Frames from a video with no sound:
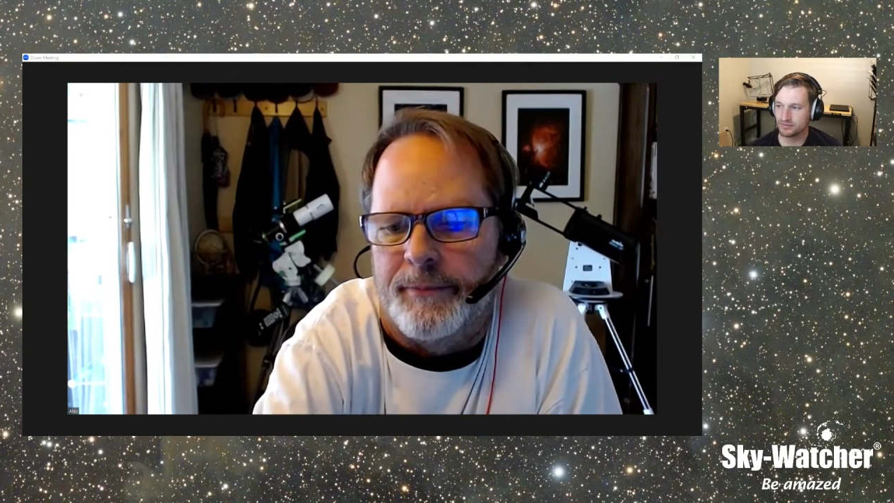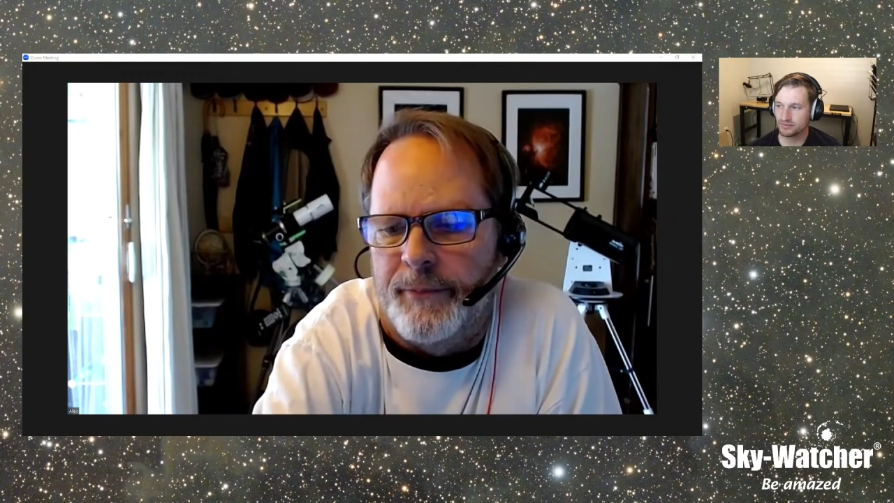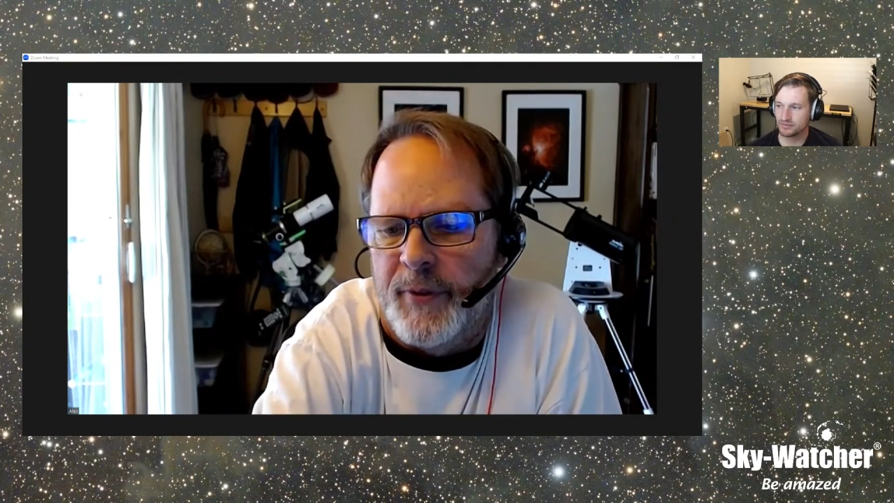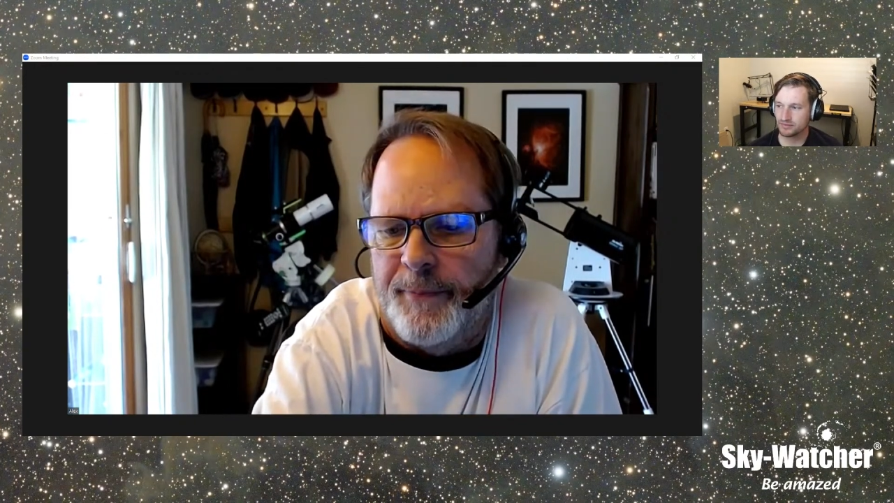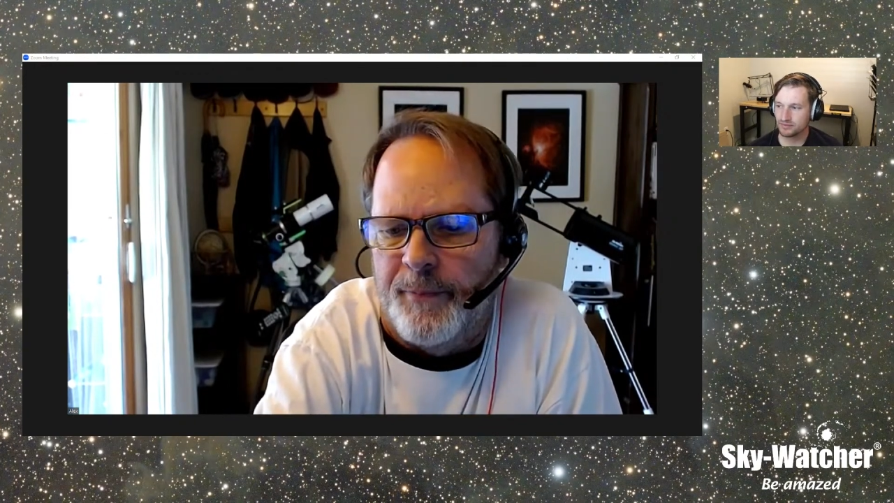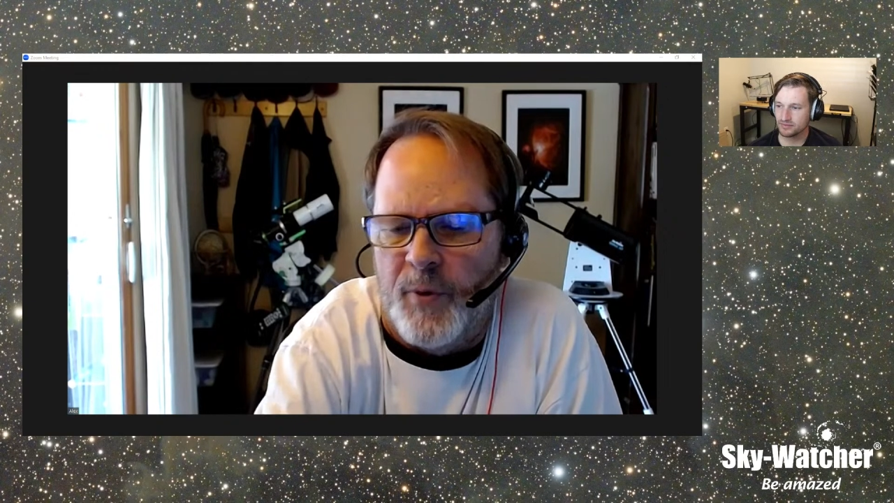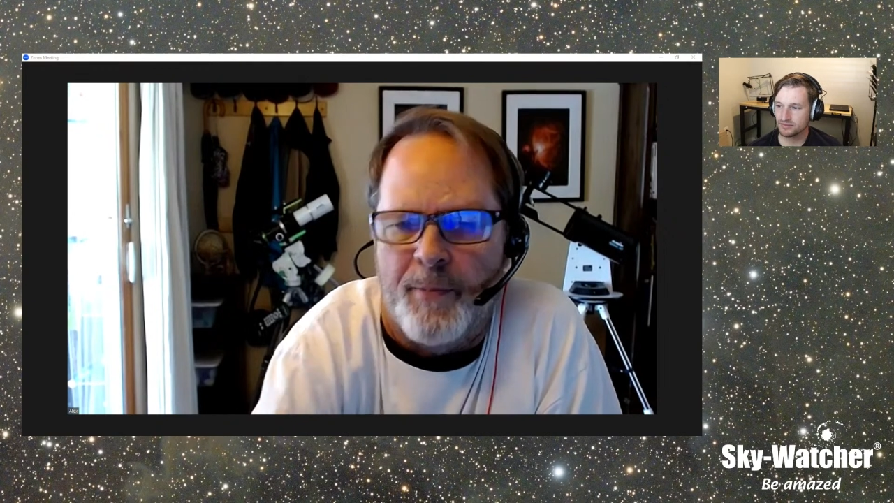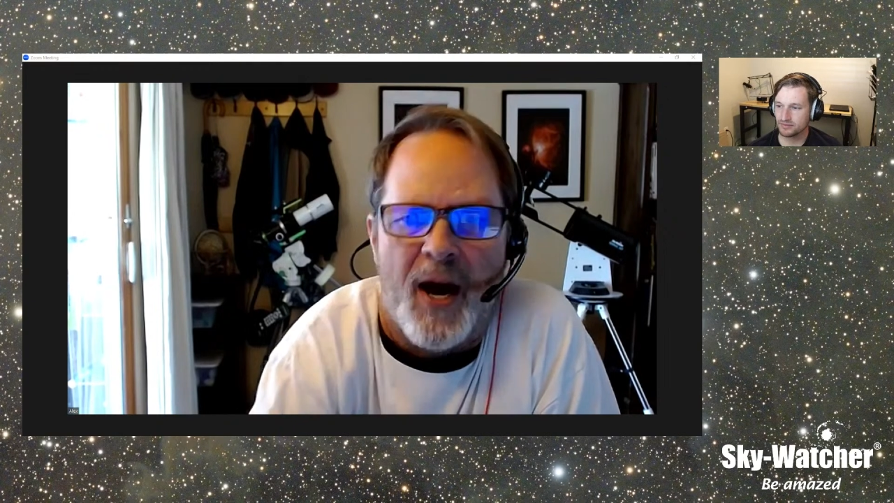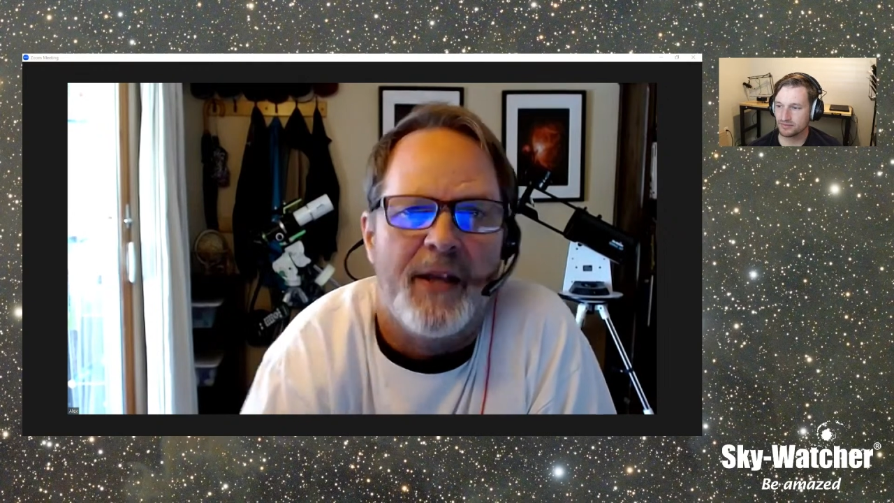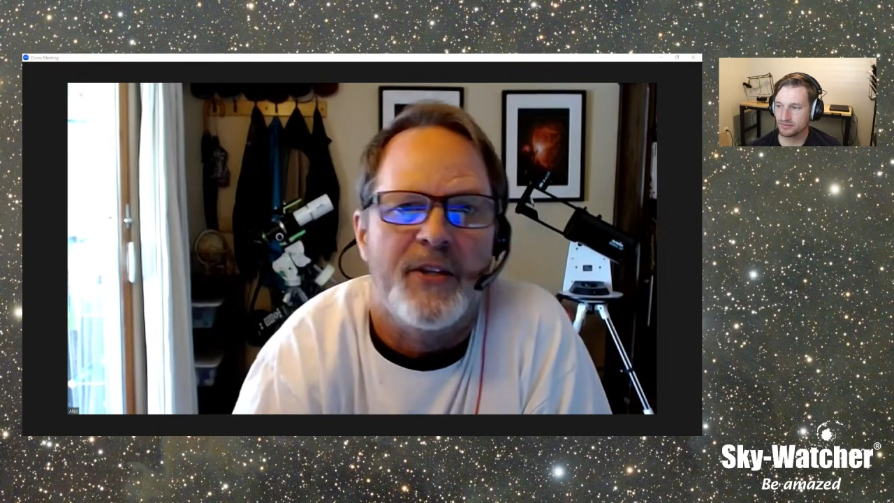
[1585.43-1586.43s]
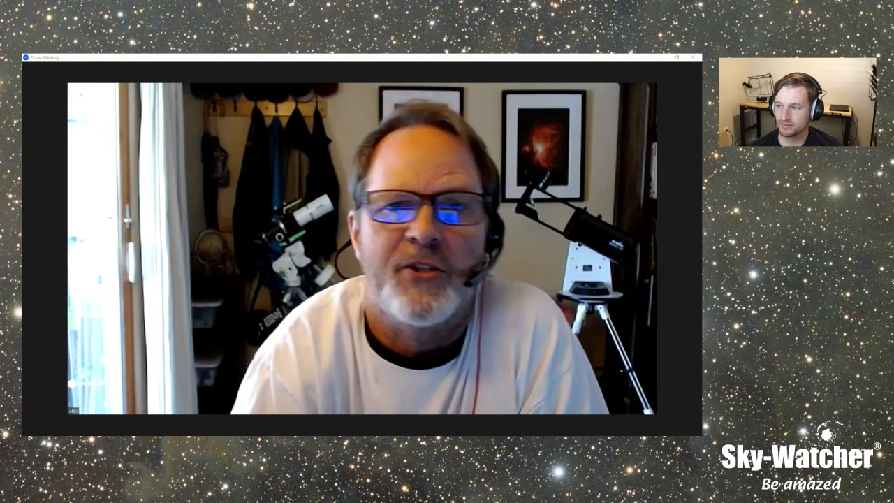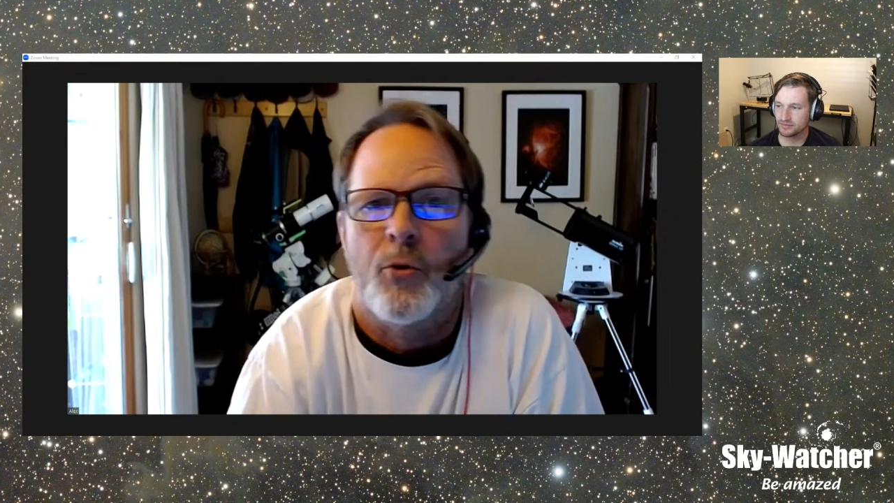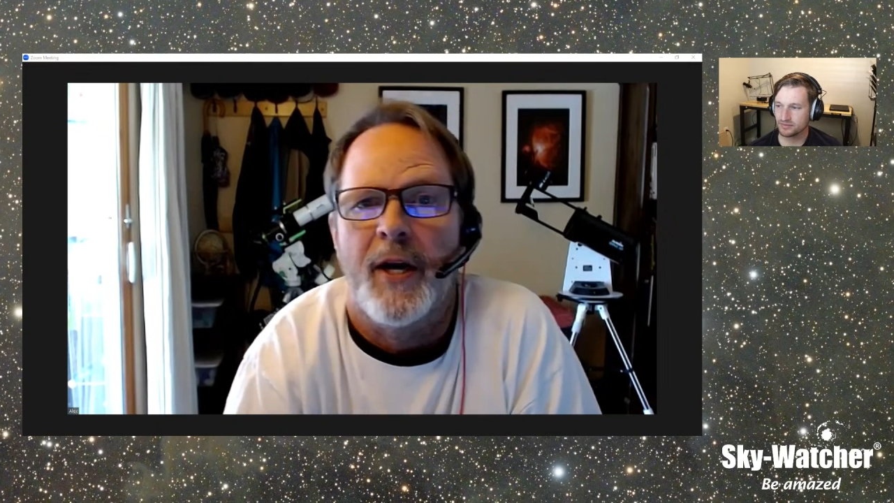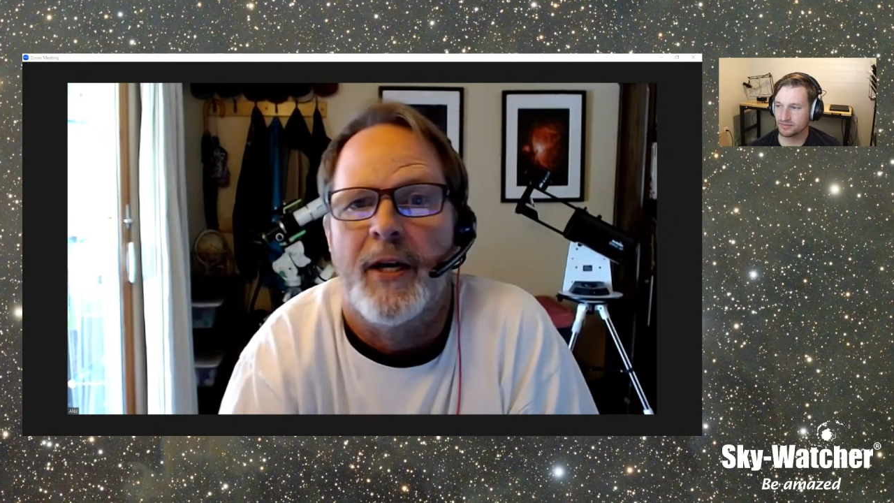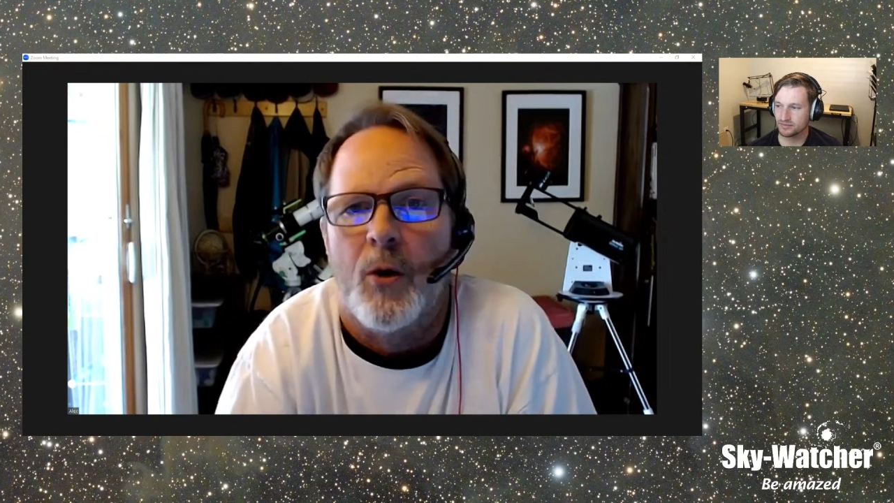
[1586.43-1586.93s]
We buy this
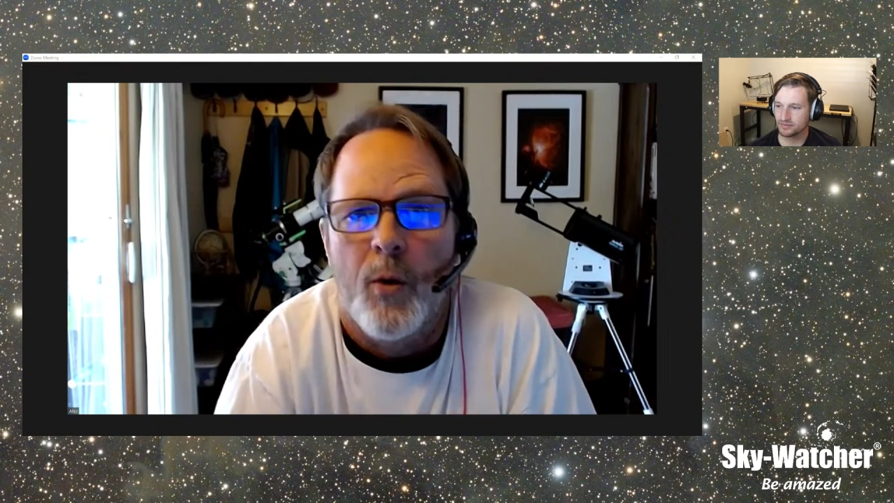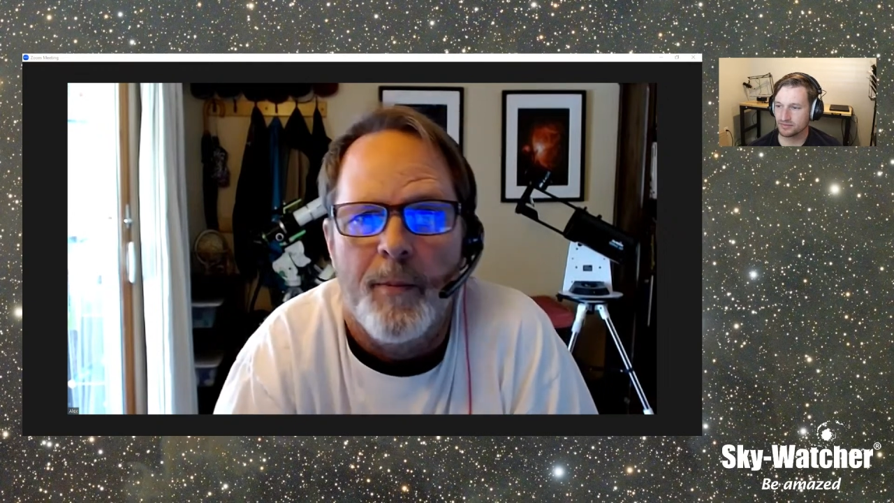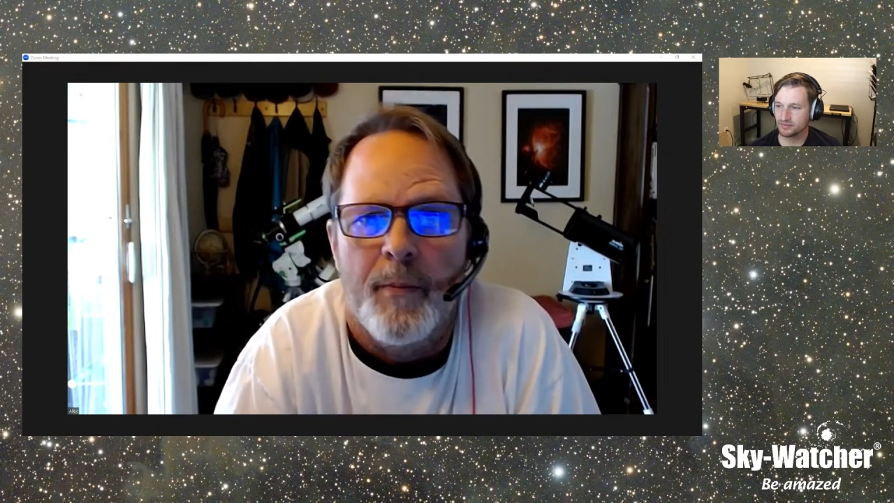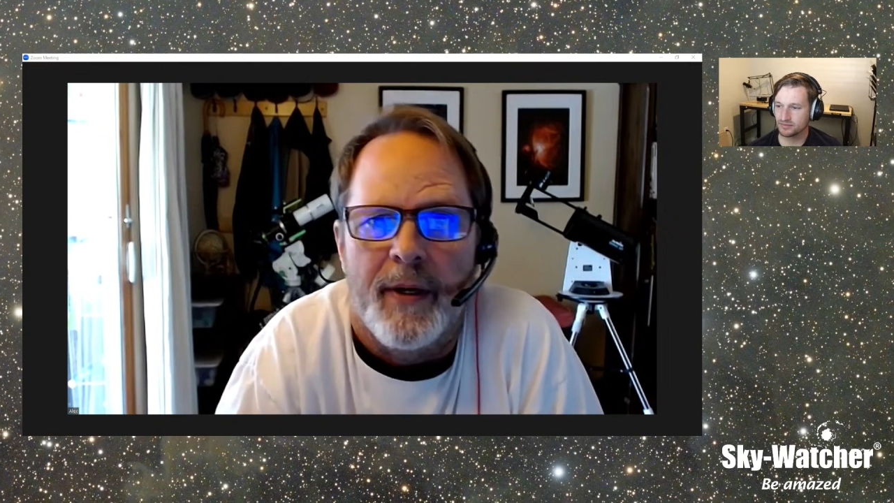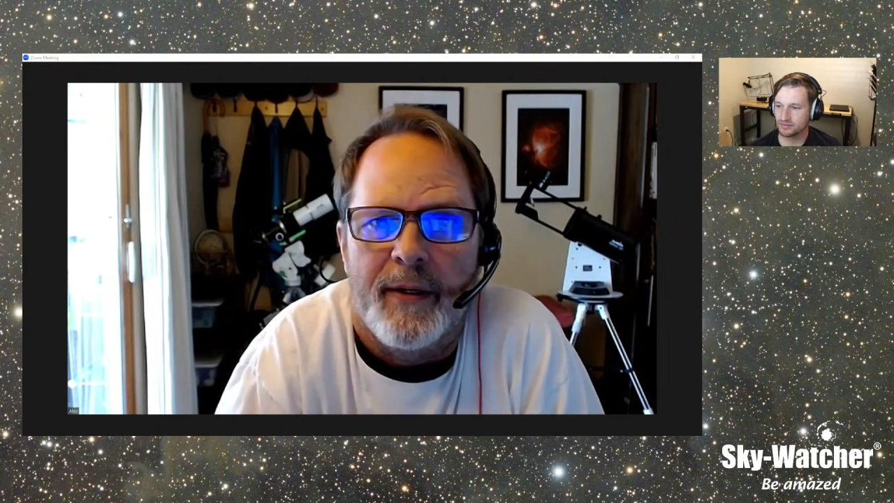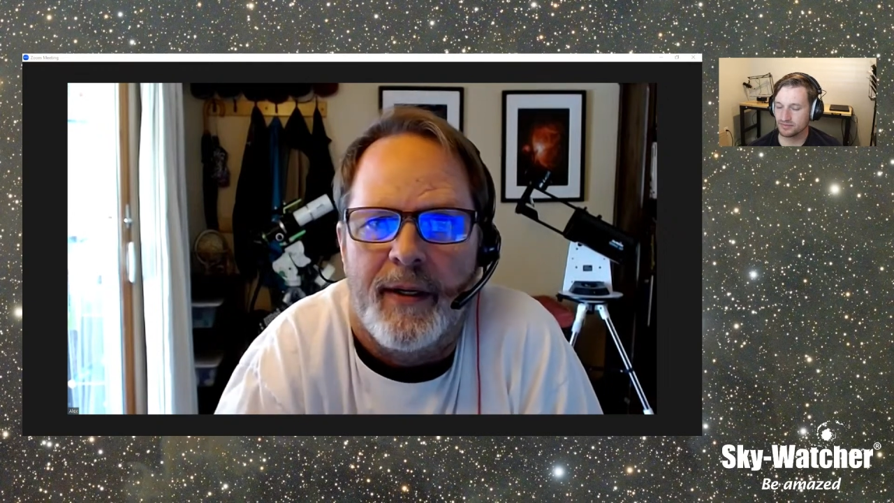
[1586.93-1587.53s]
great equipment,